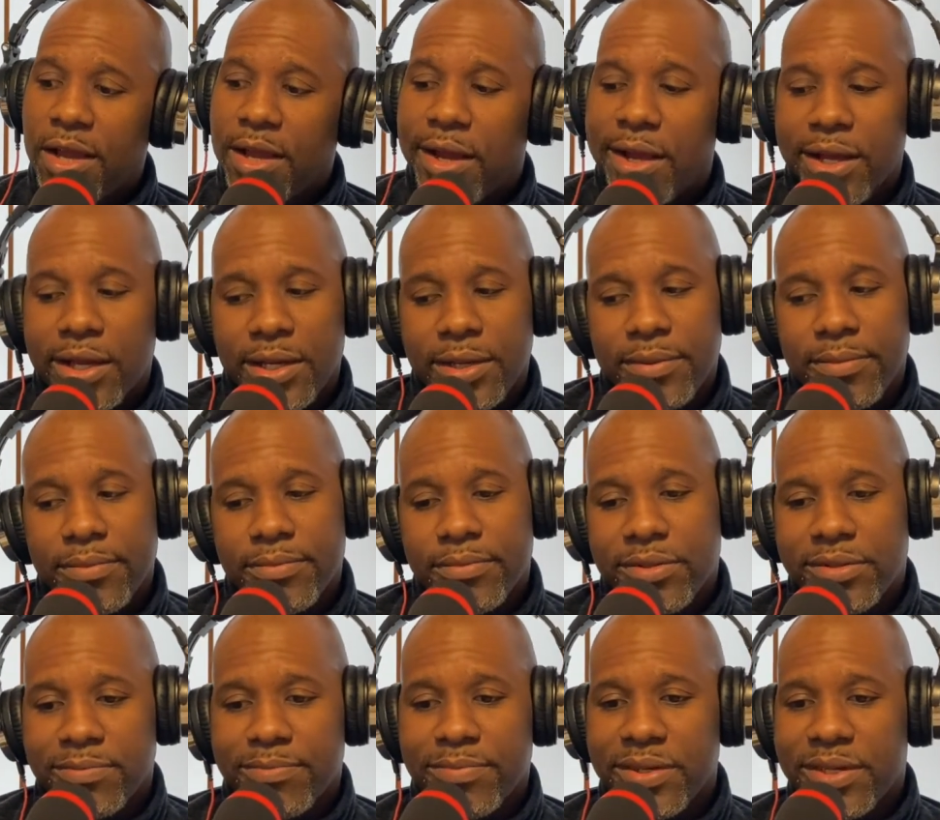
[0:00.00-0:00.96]

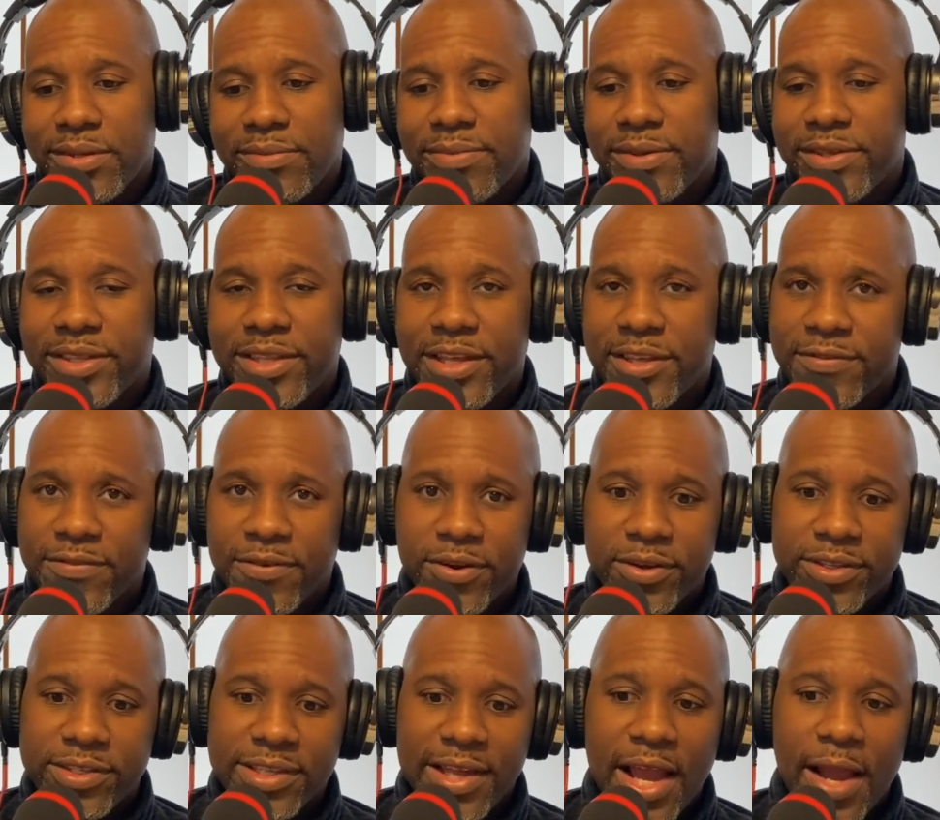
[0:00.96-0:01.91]
But as far
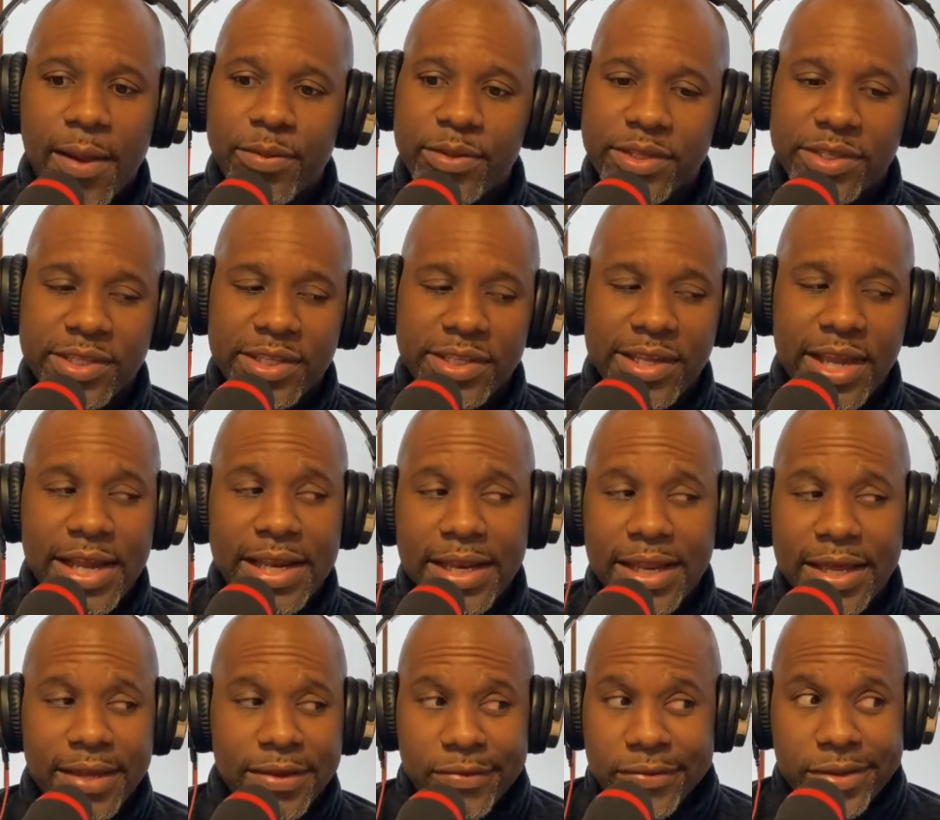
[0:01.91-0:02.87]
as the absence of
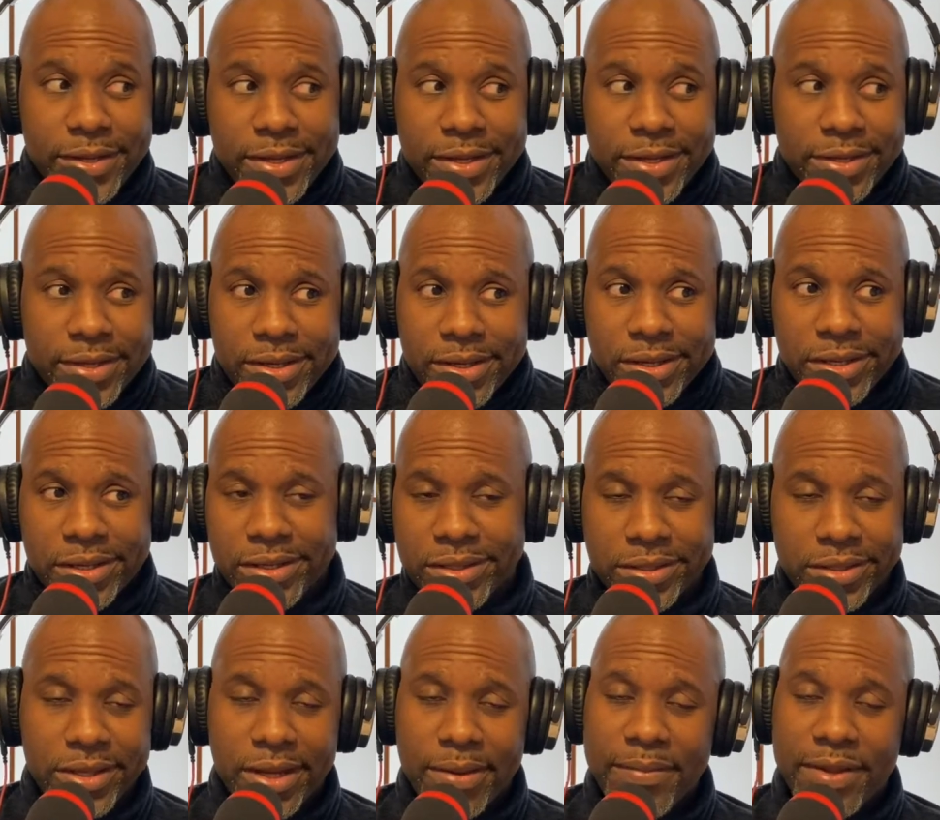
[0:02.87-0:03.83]
nightlife, like,
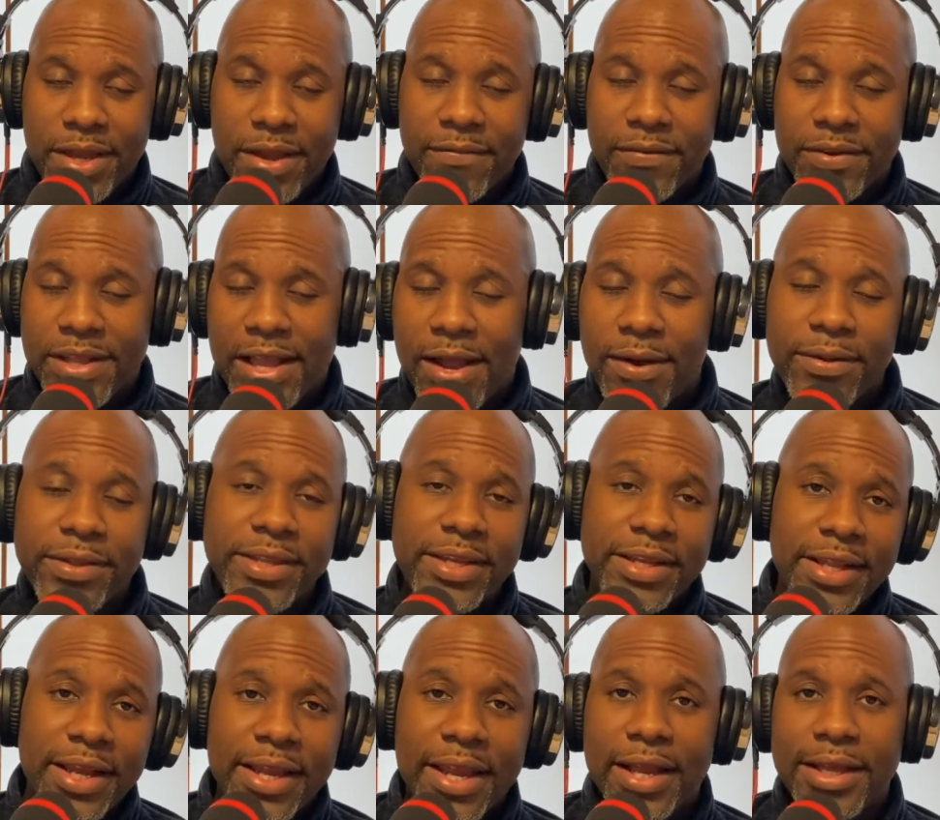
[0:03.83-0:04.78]
yeah, I mean, every now and
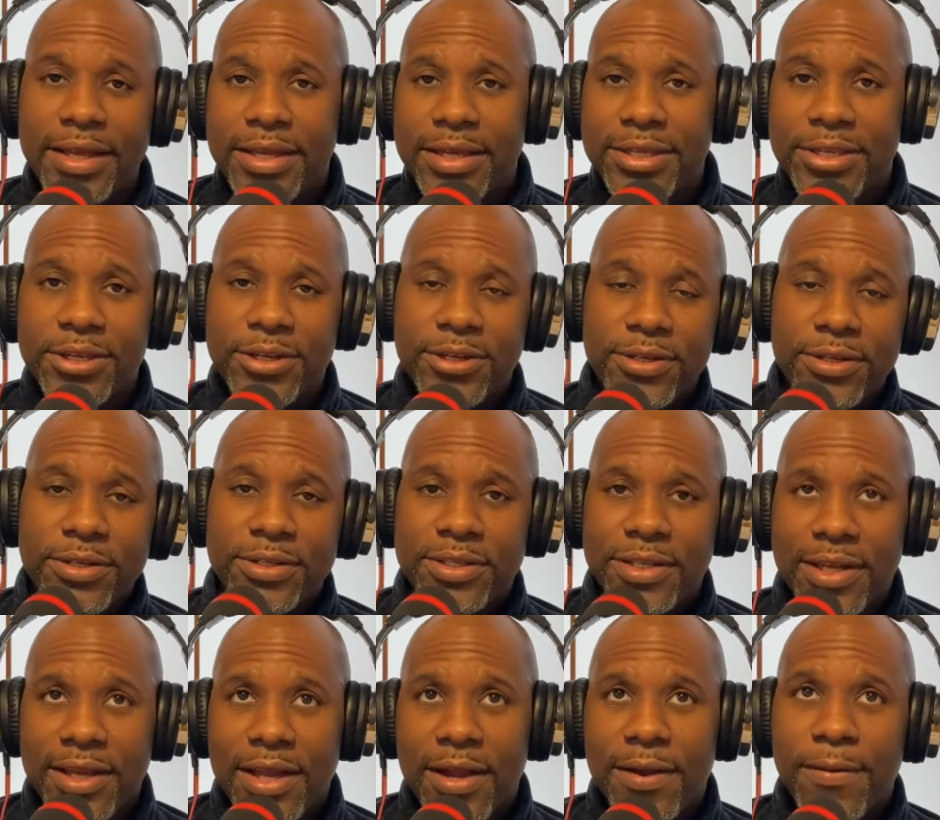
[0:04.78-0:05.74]
then I kind of get the
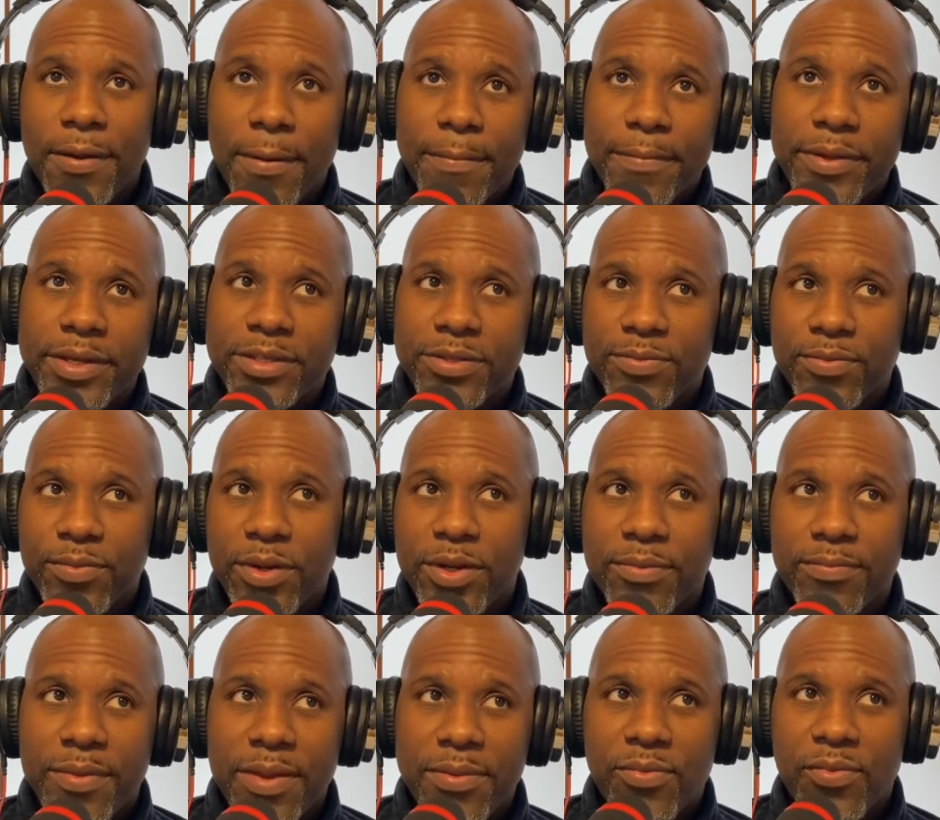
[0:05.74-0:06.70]
urge. Like, I miss
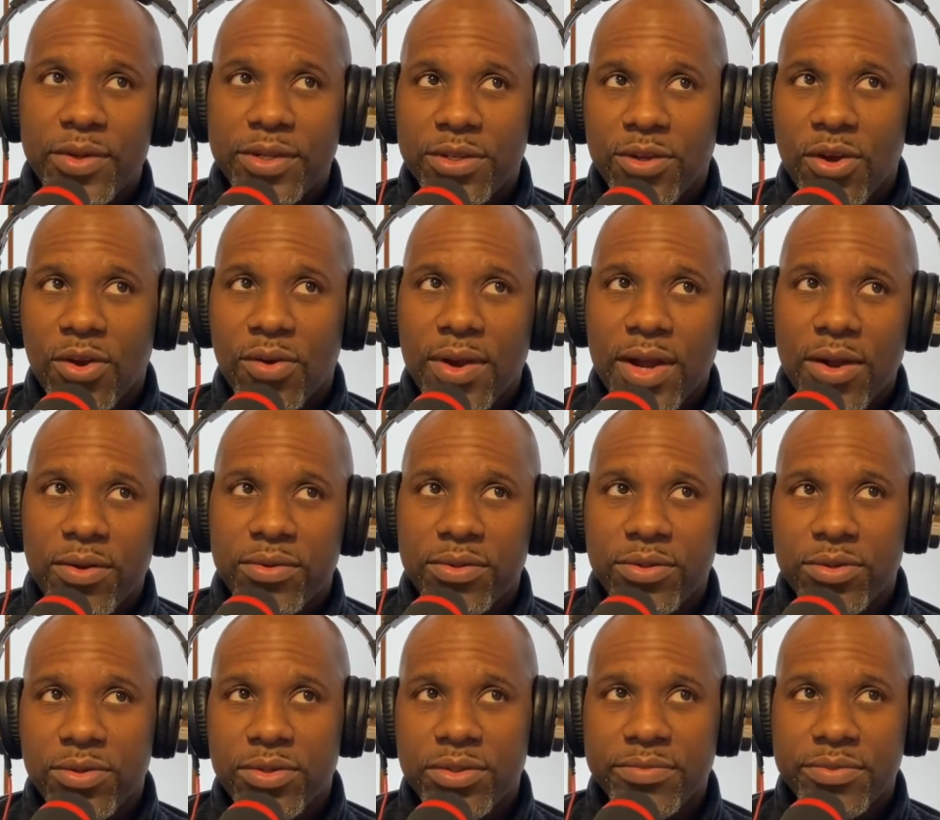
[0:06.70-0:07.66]
maybe wanting to go out
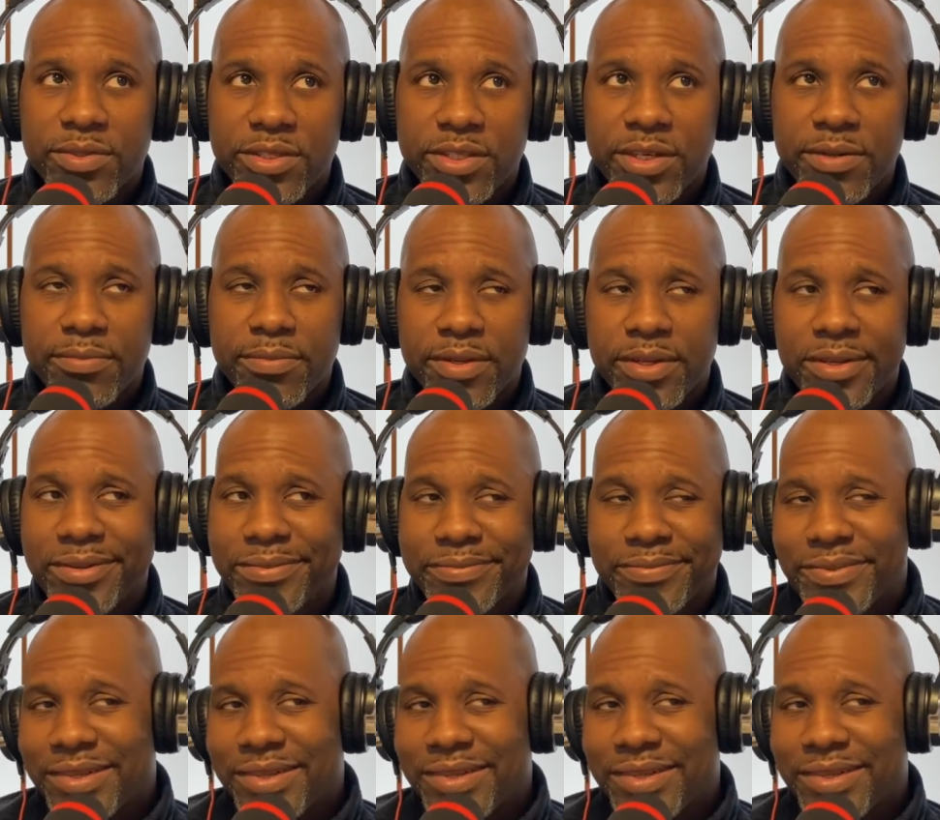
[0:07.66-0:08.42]
and do some shit, but